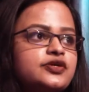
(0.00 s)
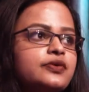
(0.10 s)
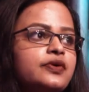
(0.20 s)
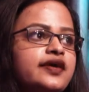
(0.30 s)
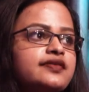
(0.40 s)

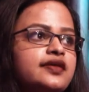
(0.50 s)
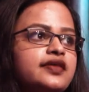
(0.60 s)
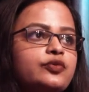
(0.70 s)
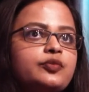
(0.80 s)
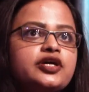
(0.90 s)
So I
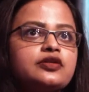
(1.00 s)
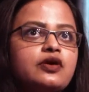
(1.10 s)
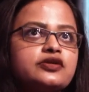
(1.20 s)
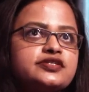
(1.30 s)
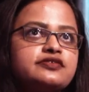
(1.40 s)
think there will be a
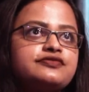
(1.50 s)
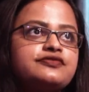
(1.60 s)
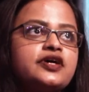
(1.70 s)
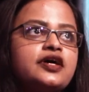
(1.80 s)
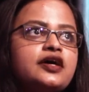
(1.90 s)
lot of